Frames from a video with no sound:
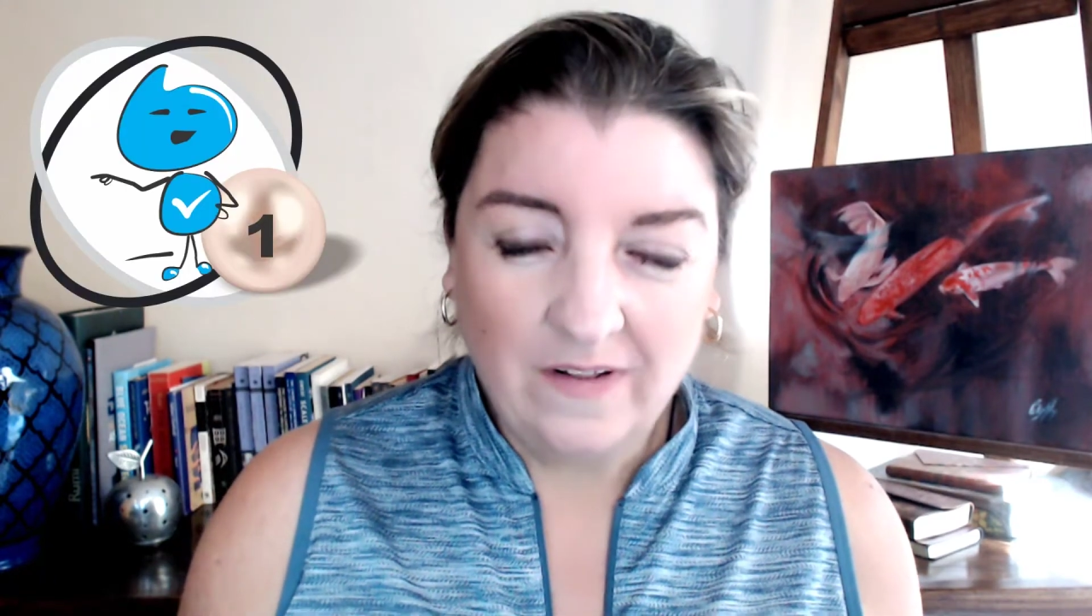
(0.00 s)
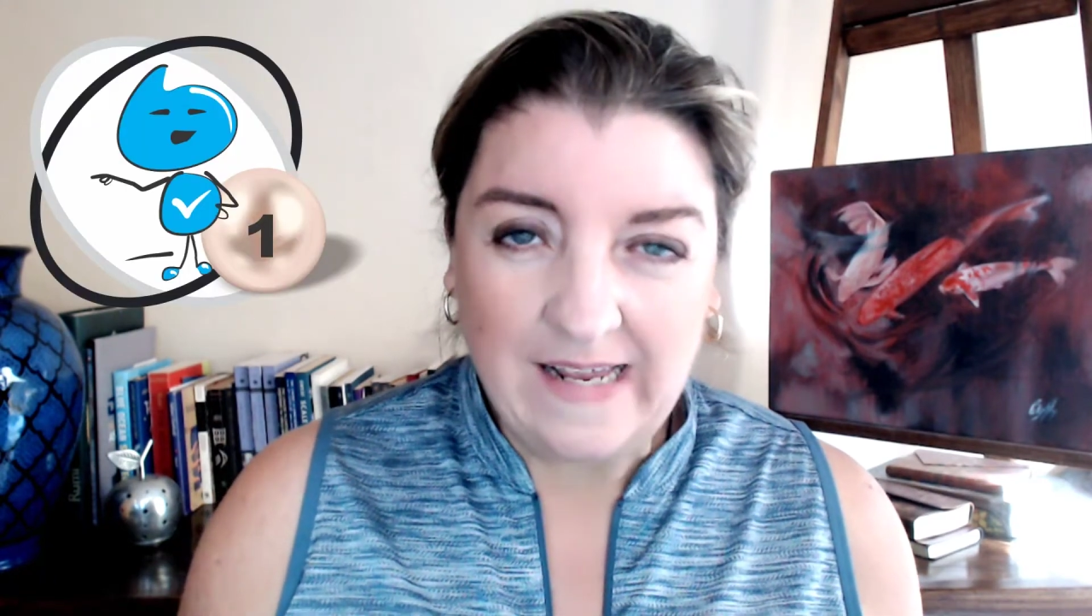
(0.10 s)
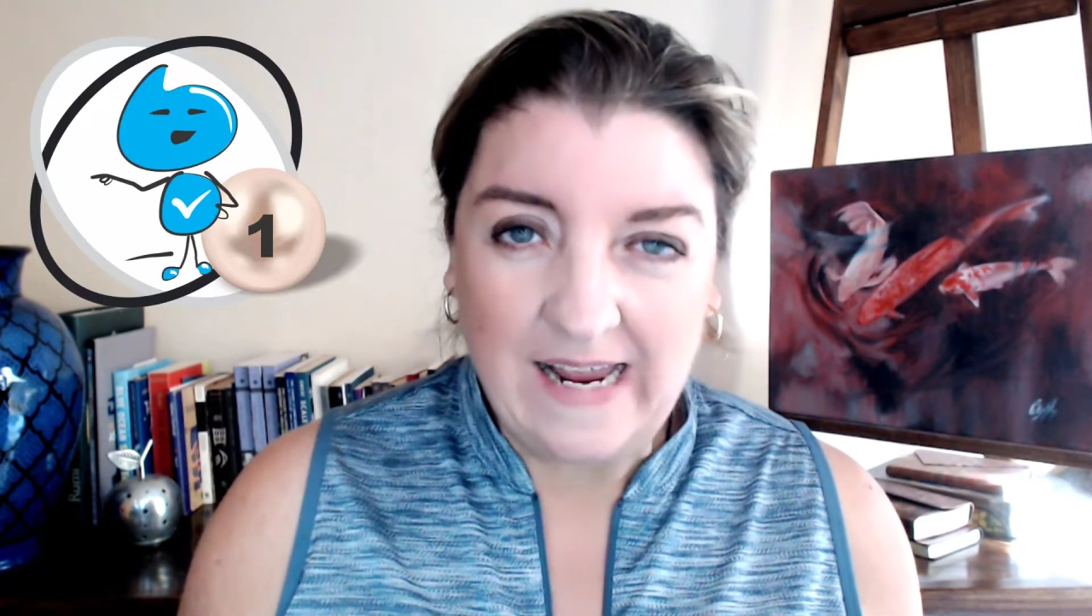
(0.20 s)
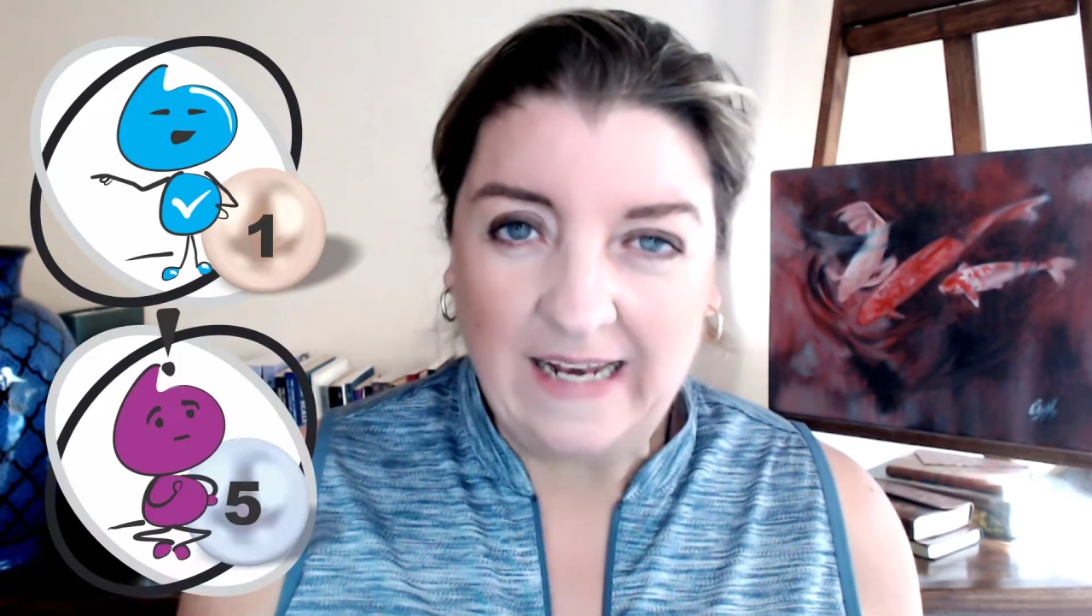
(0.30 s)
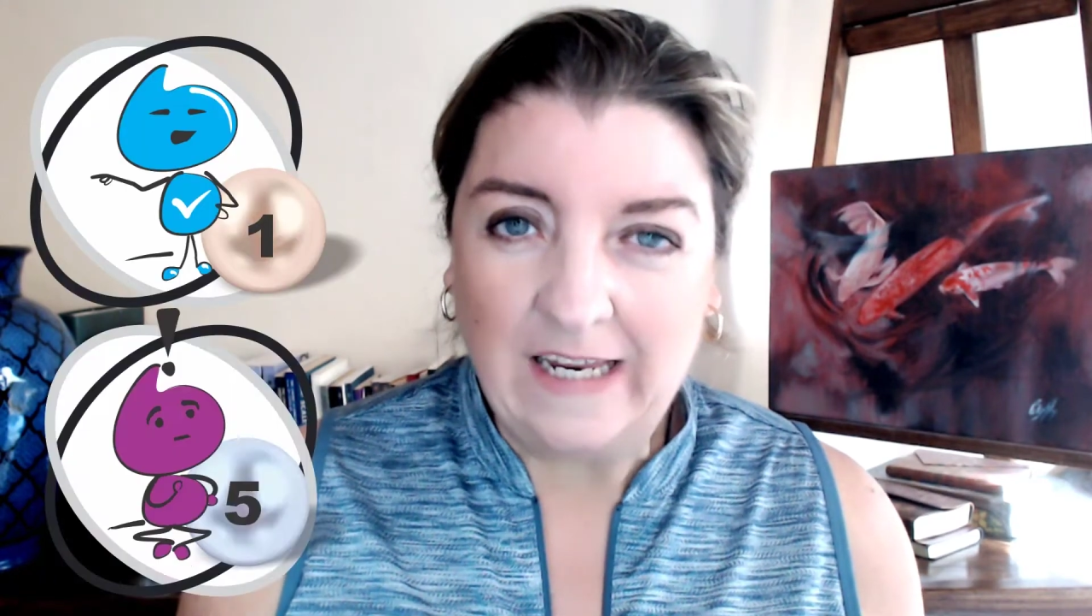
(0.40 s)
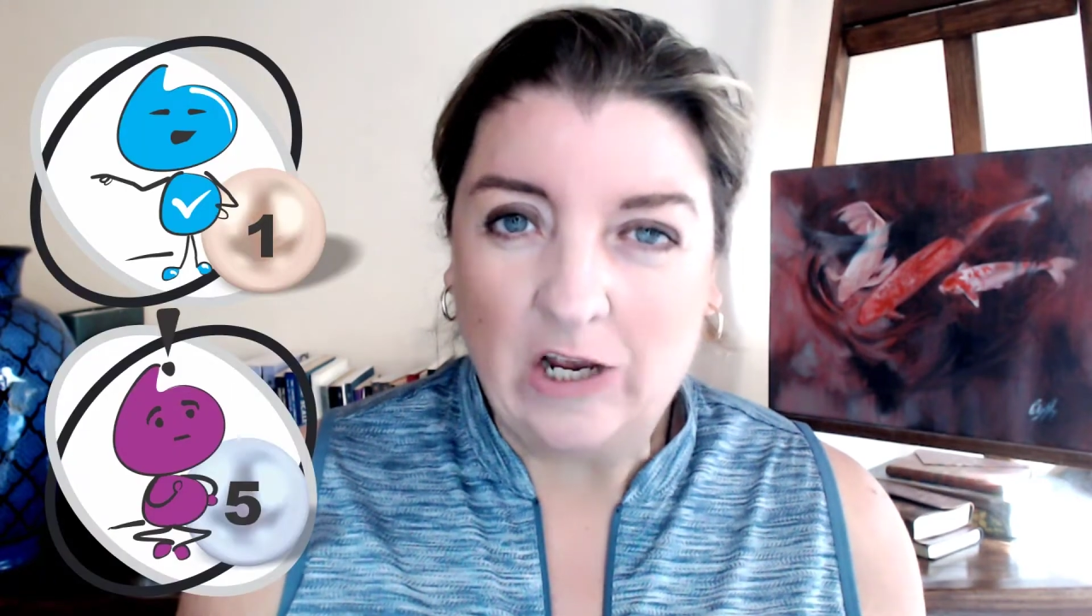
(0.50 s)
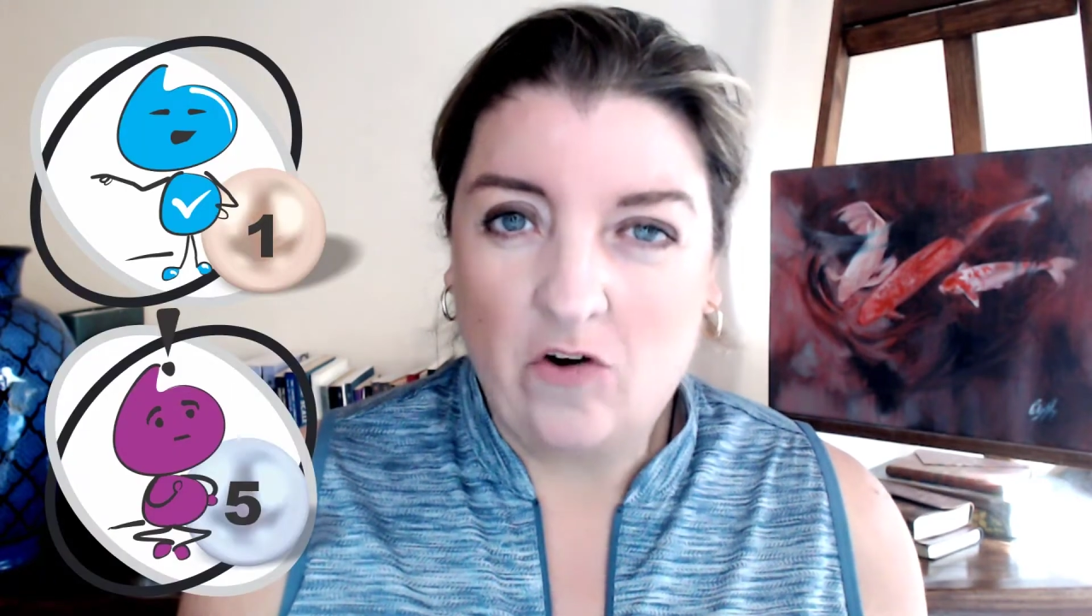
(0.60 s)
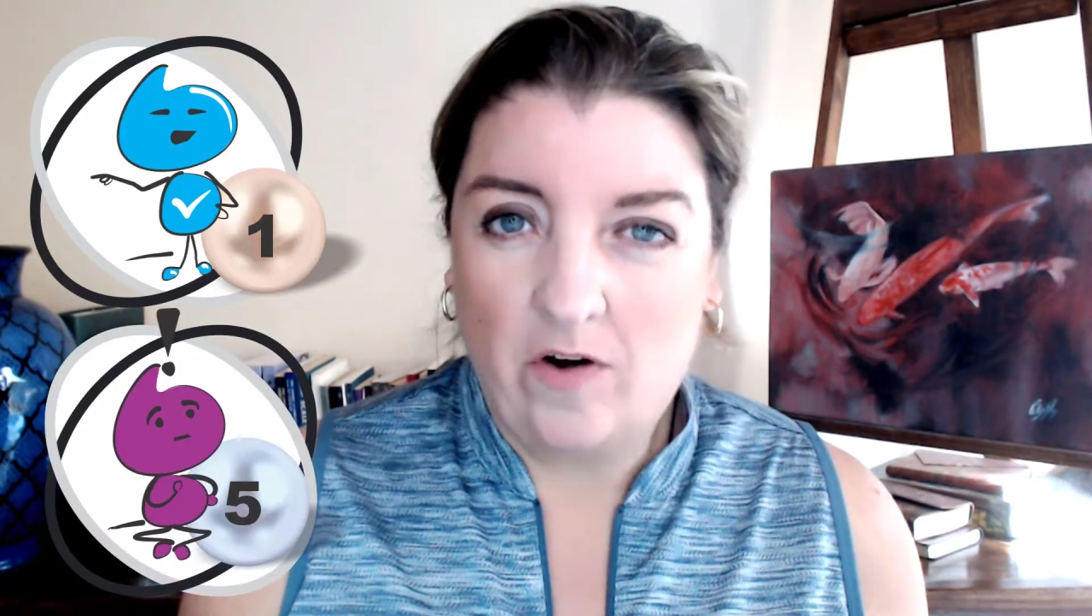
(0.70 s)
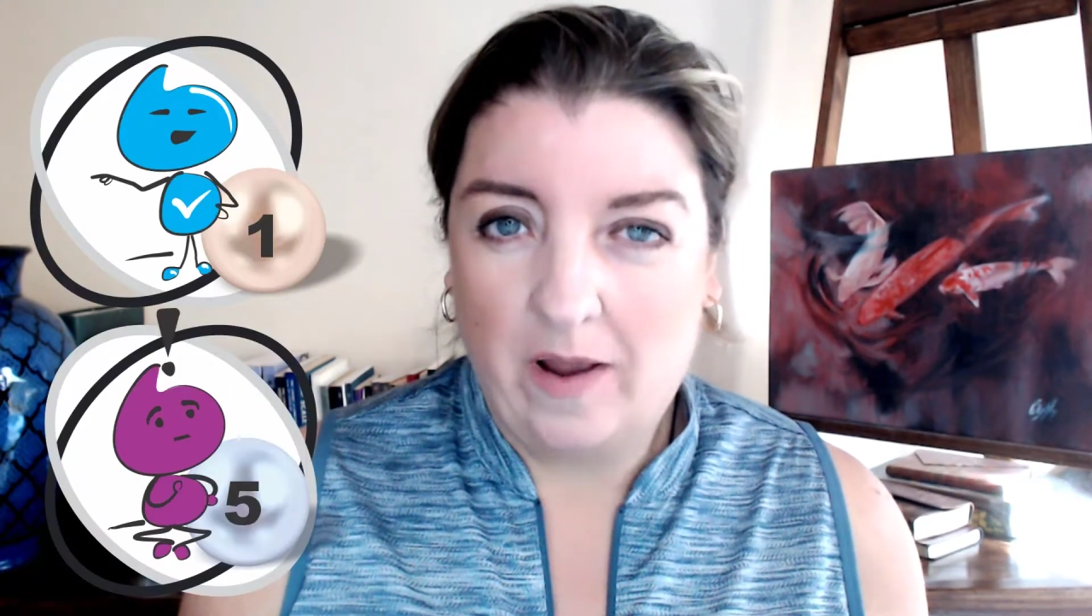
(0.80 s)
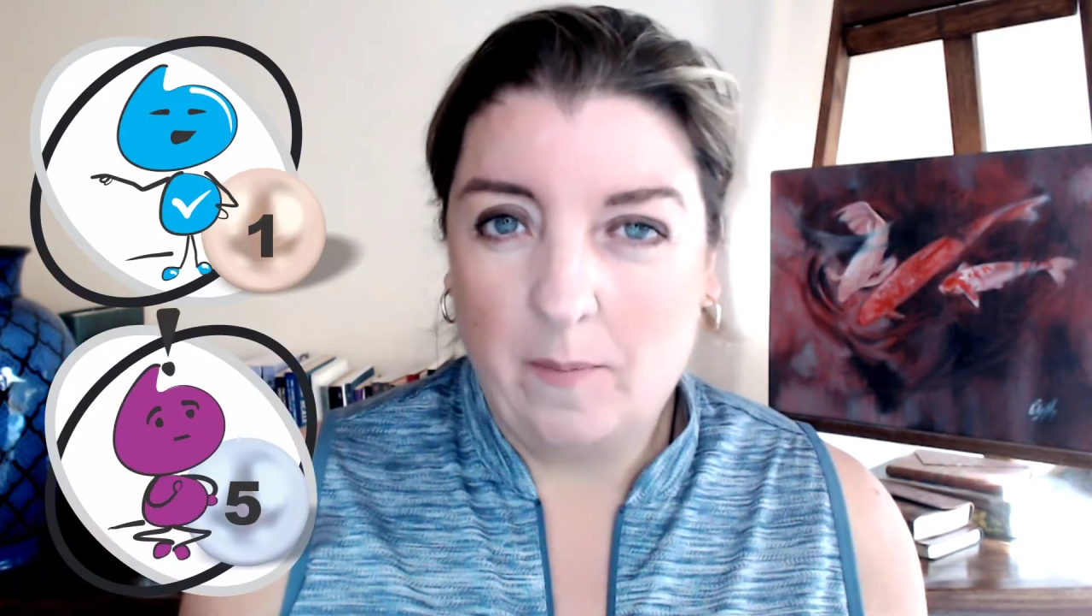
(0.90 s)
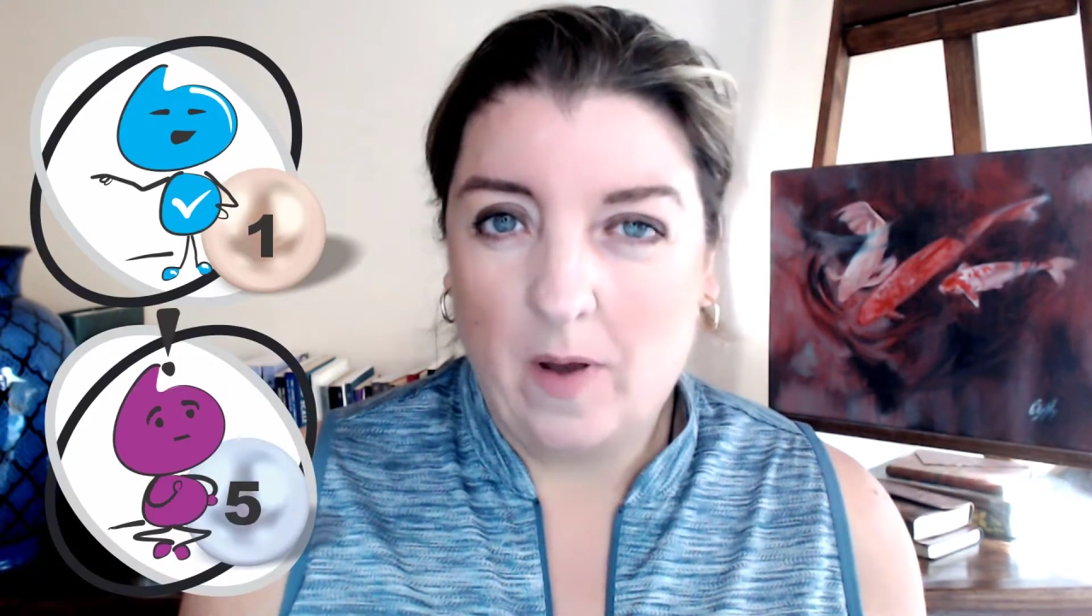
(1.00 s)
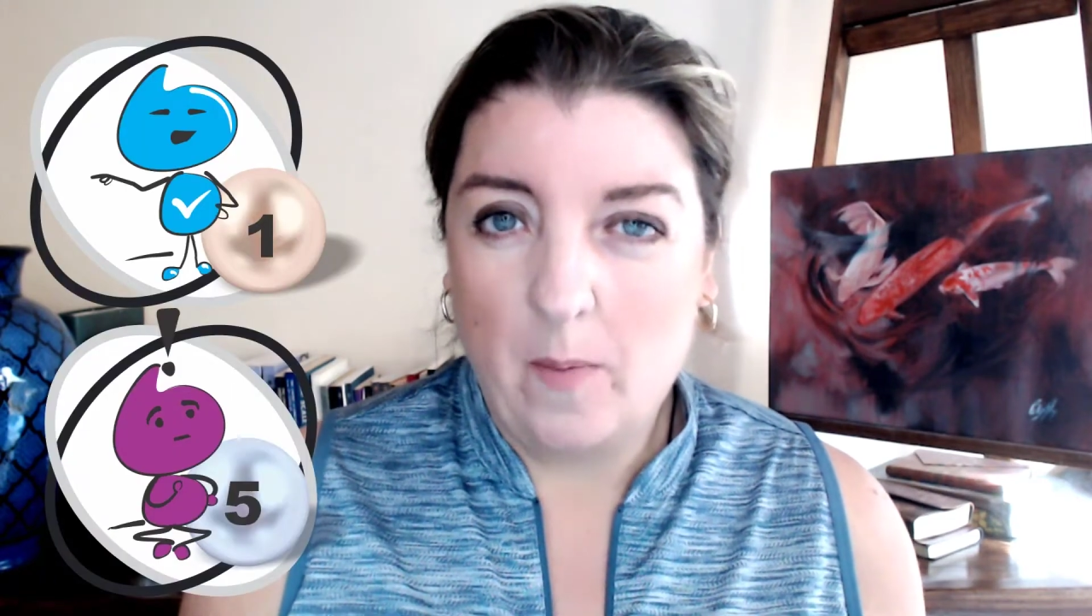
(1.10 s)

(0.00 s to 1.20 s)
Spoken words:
on the Enneagram